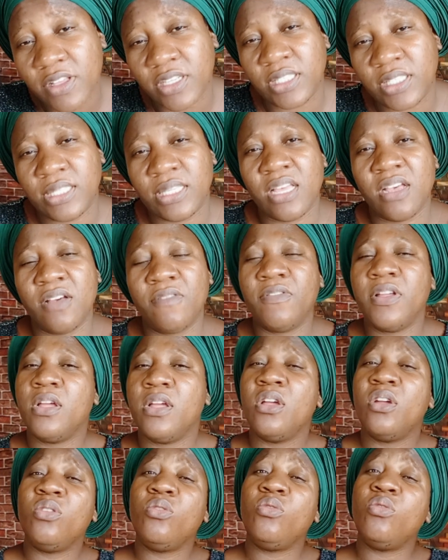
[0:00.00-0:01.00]
yourself,
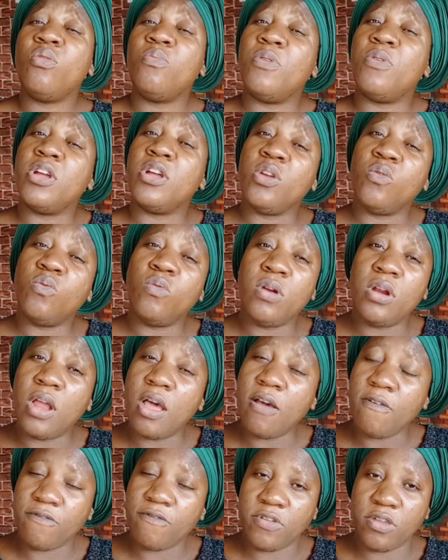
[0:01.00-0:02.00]
nobody will
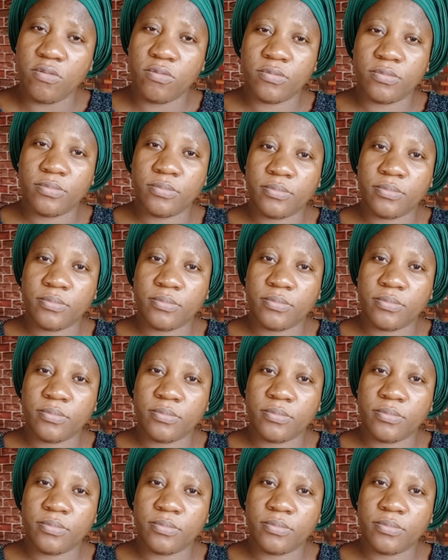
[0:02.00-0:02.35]
love you.